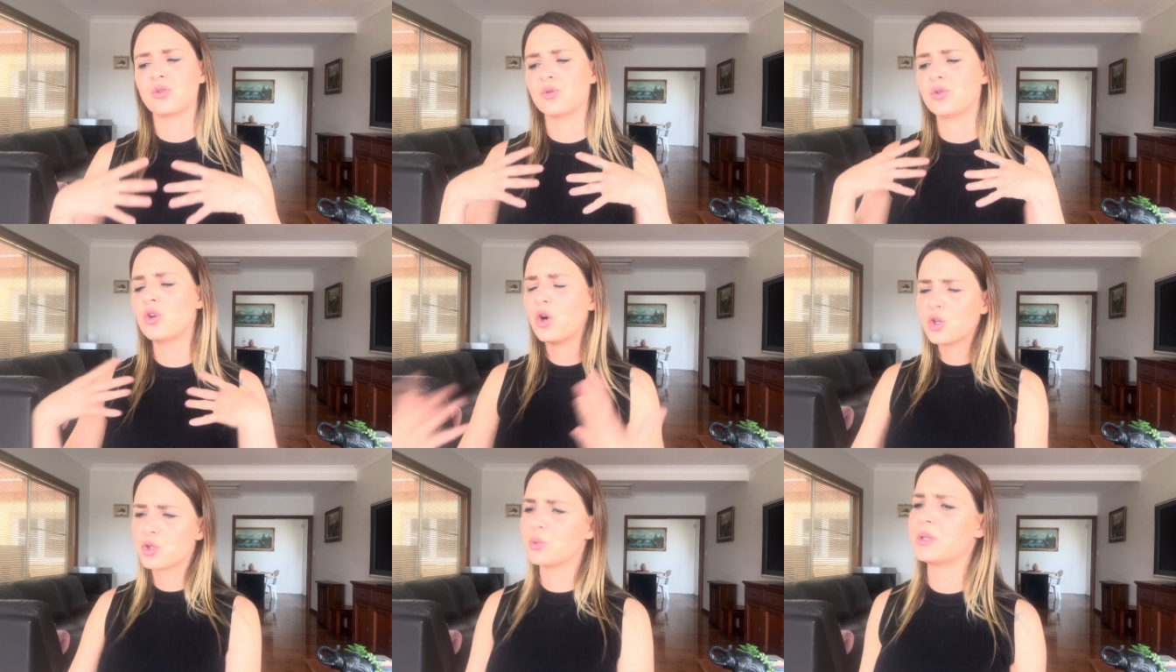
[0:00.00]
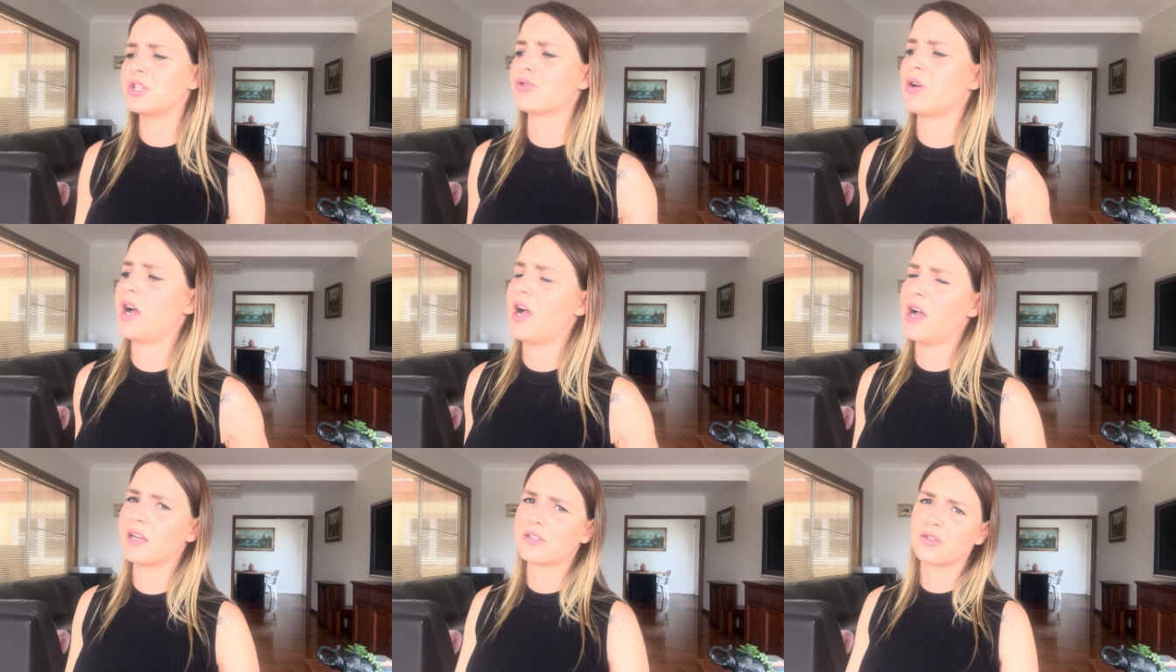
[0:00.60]
to not doing
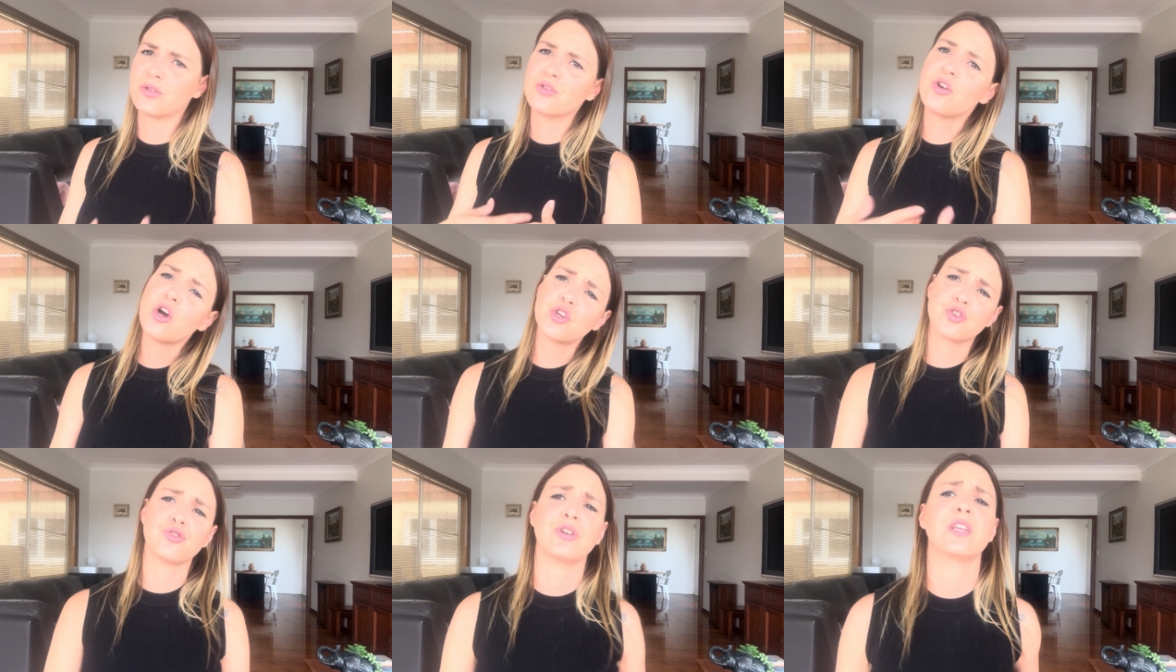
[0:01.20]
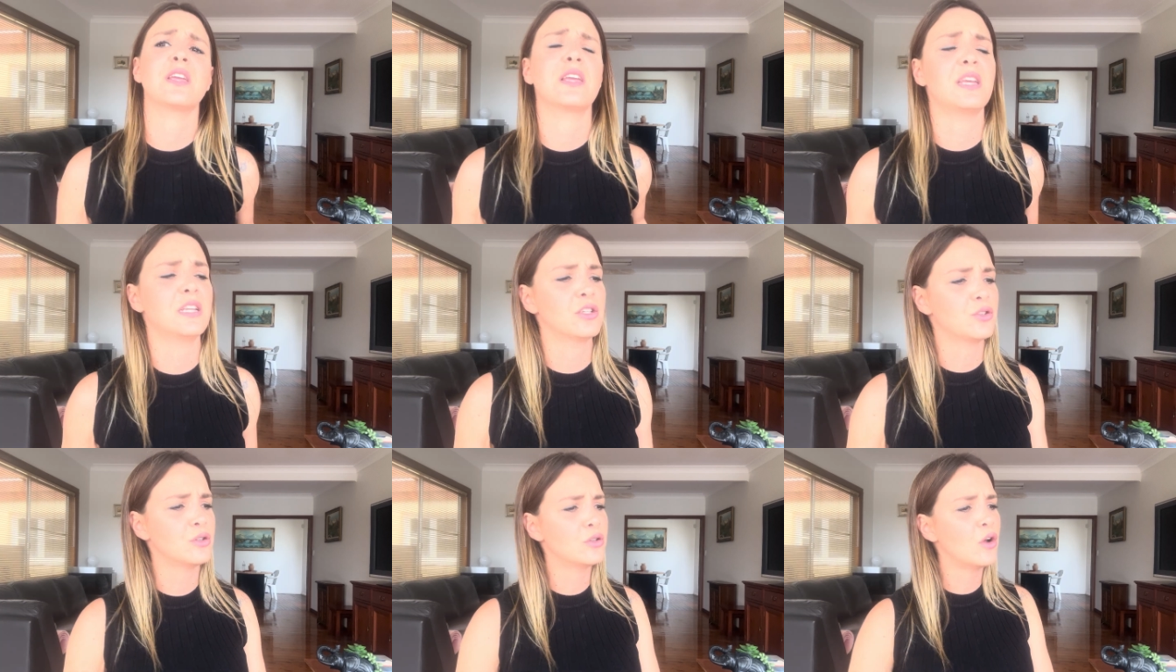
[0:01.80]
drugs, to not
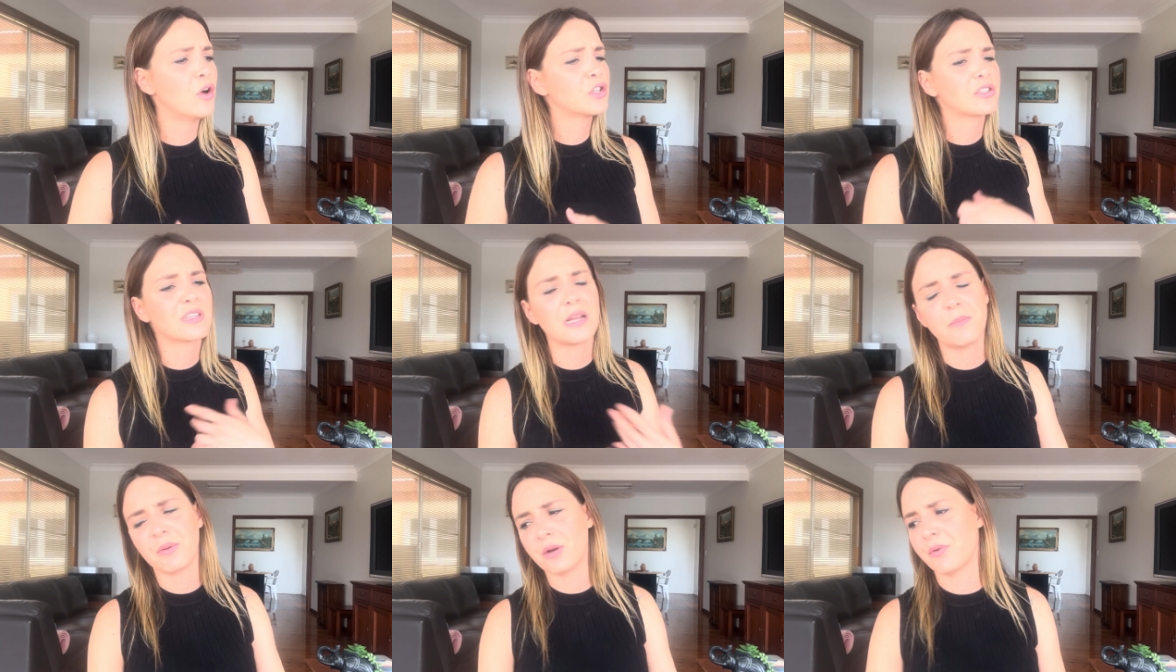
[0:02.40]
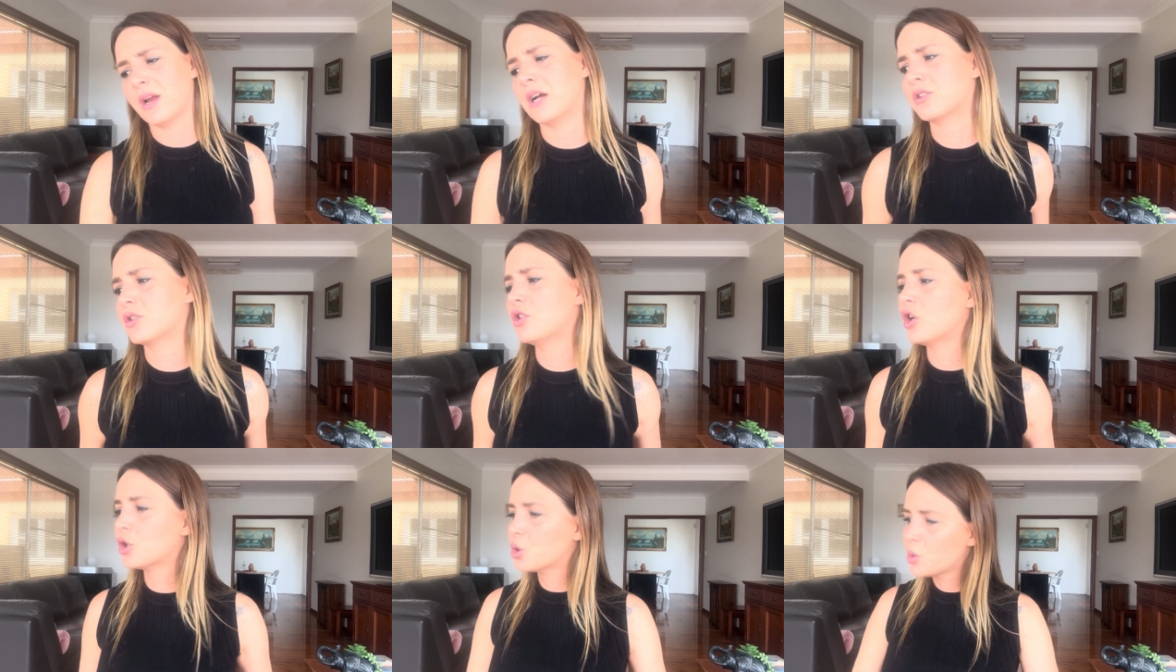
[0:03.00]
drinking, to not sleeping around,
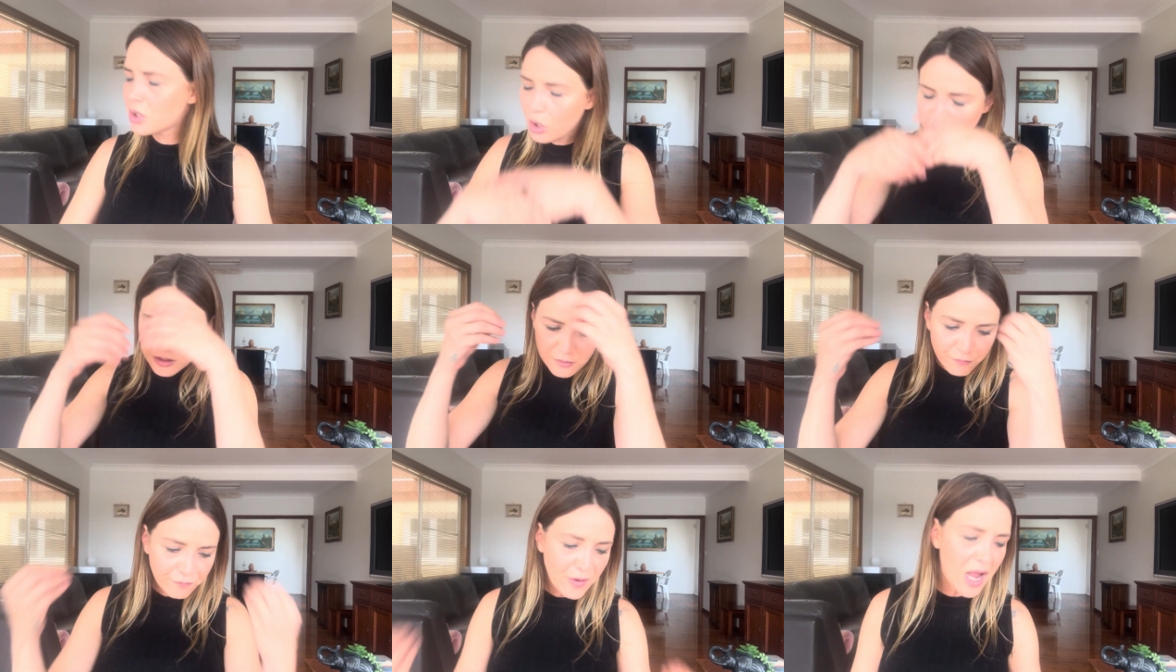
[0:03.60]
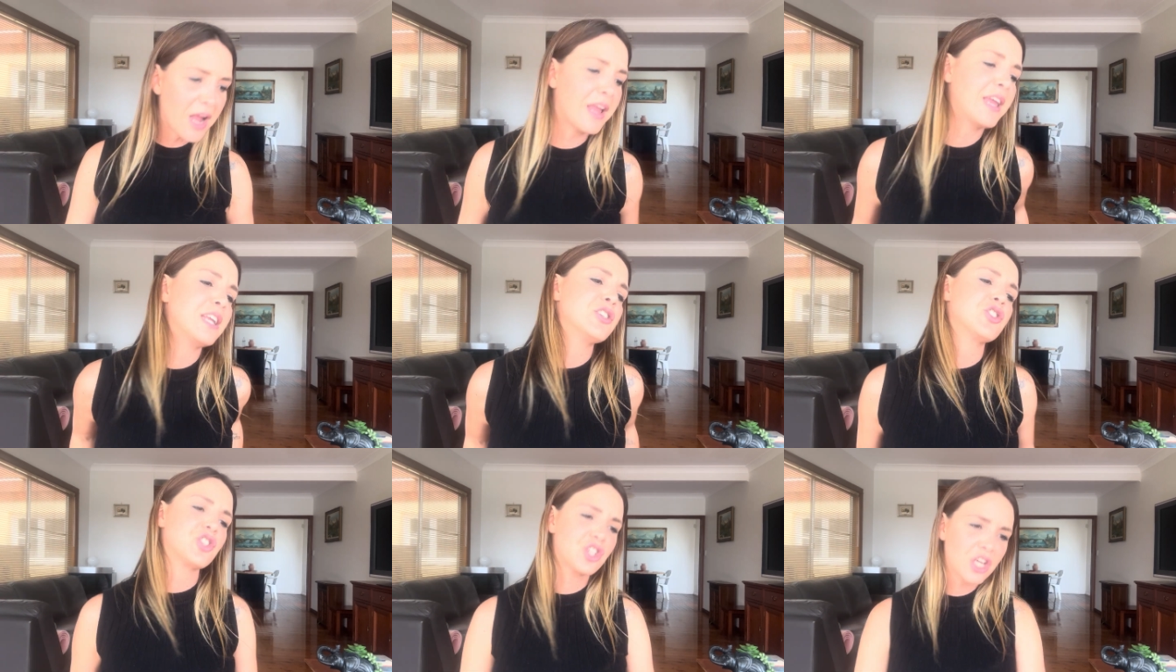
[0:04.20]
to not doing all this
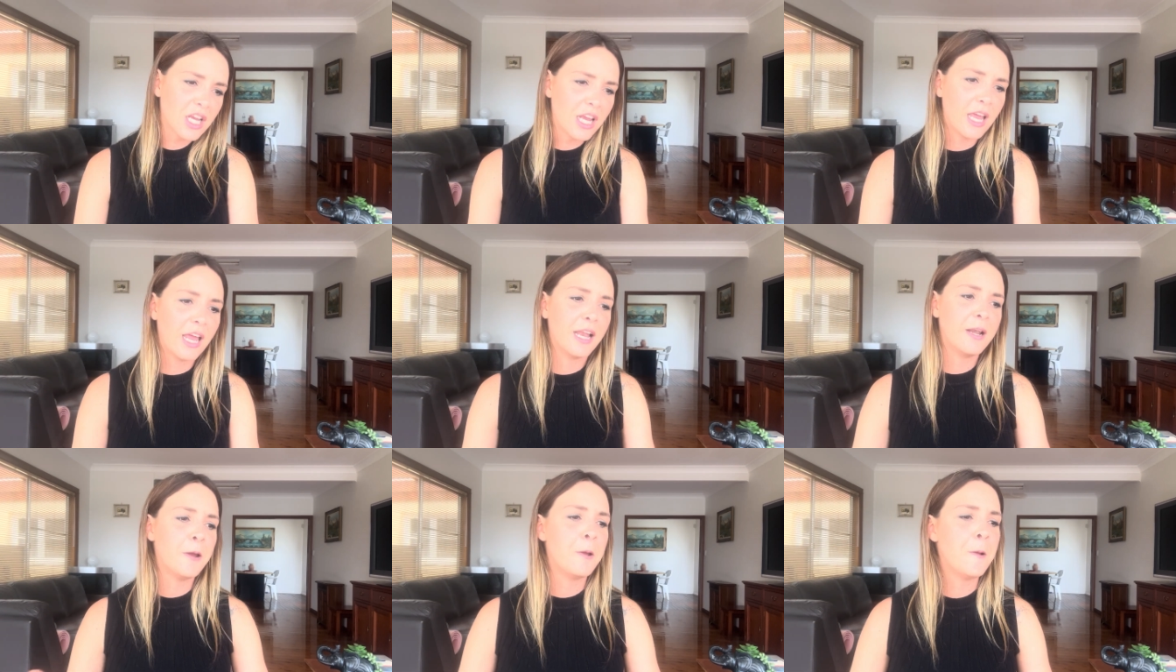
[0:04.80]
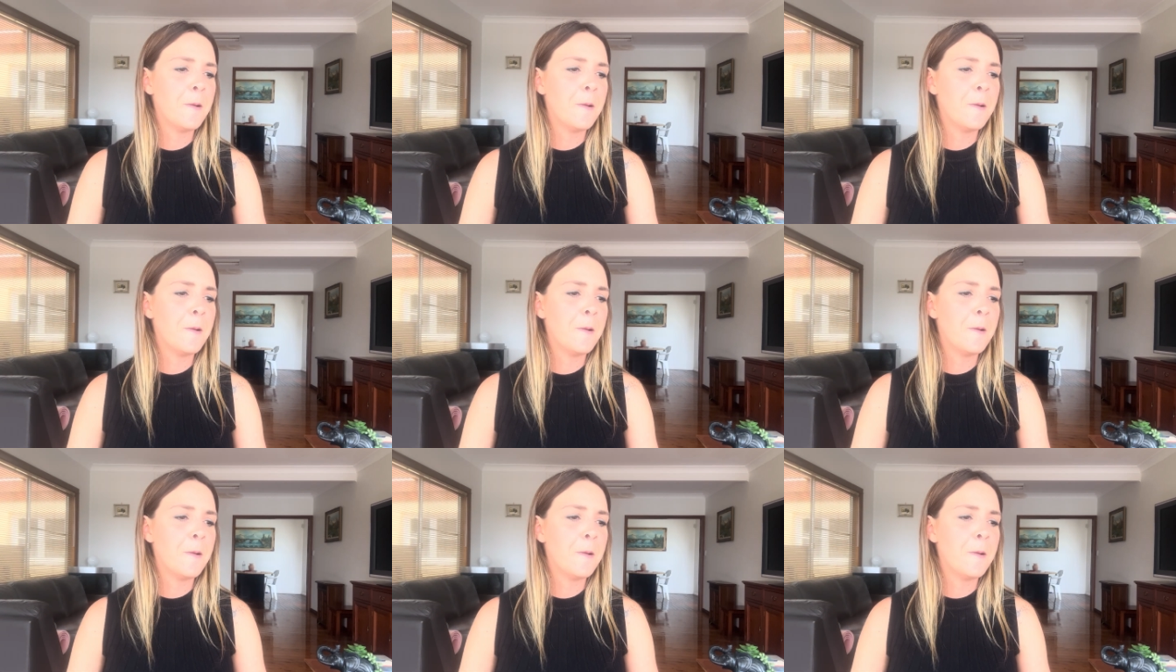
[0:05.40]
fucking shit.